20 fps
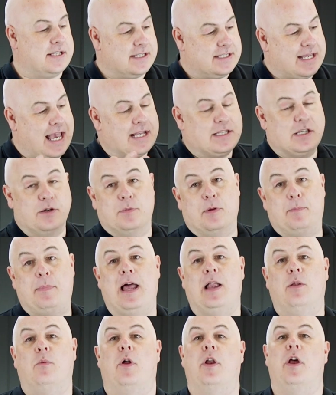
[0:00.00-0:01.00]
to set up the
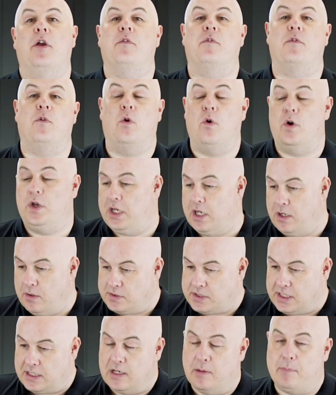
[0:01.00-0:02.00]
PEL 104
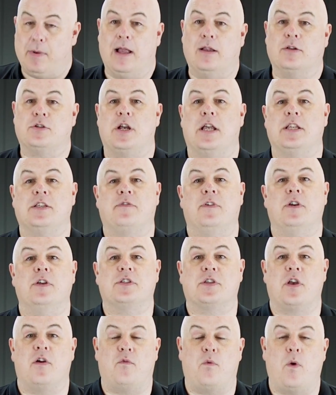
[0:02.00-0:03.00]
using the PEL Transfer
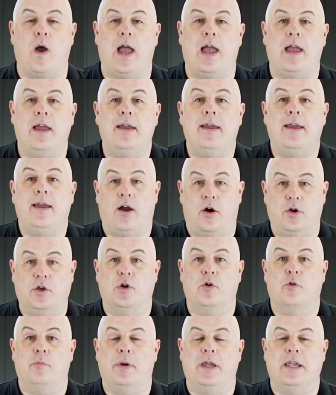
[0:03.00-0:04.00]
software on
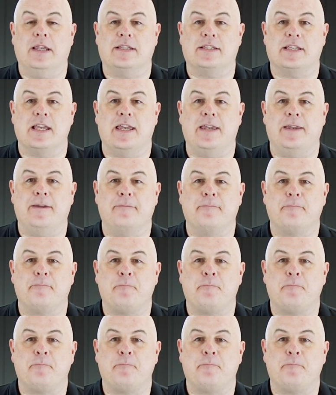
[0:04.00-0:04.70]
your PC.